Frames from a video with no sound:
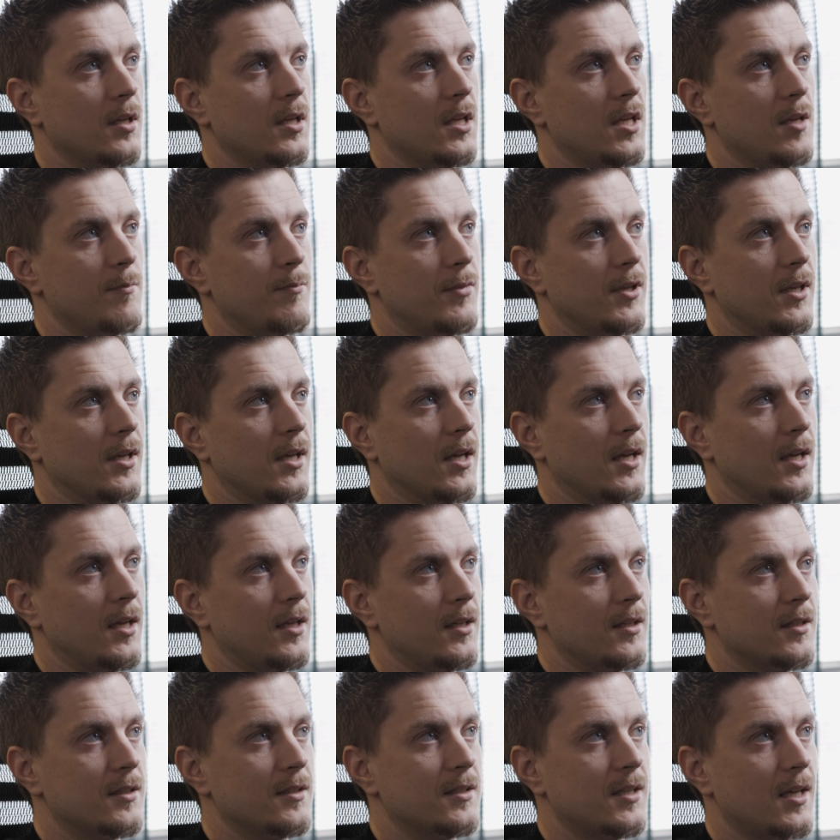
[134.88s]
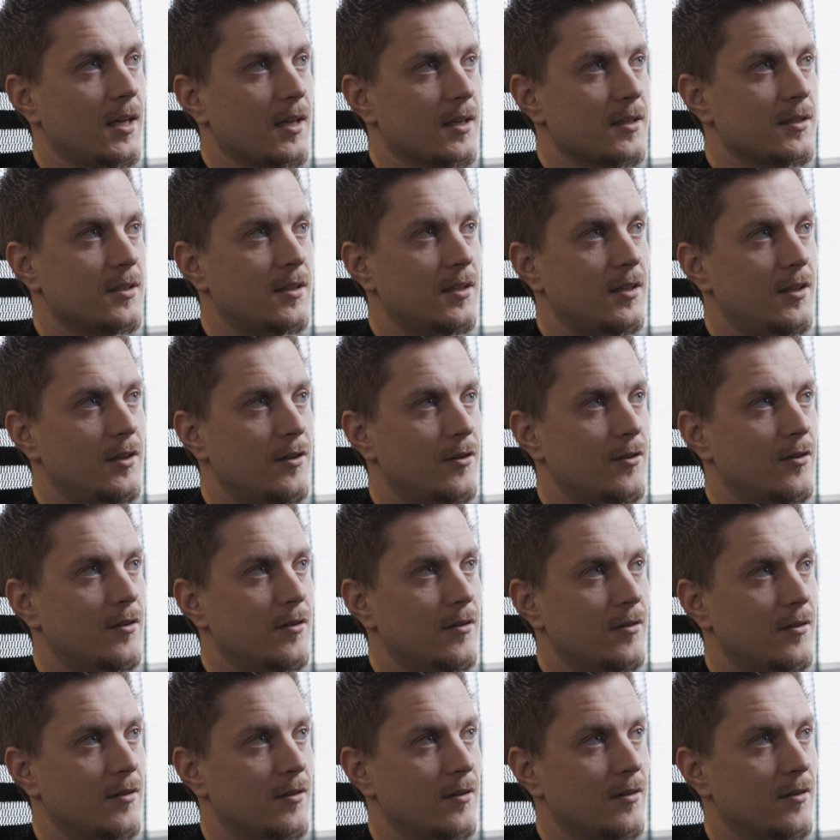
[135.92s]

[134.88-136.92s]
EPK text here.